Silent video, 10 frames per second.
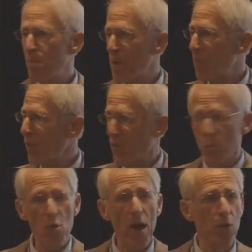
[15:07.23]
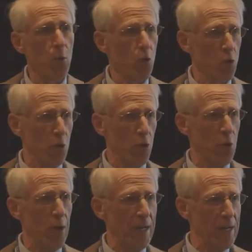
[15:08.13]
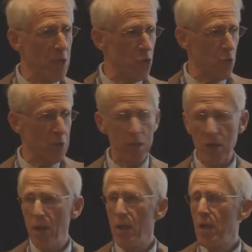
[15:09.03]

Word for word: people from around the world who had an interest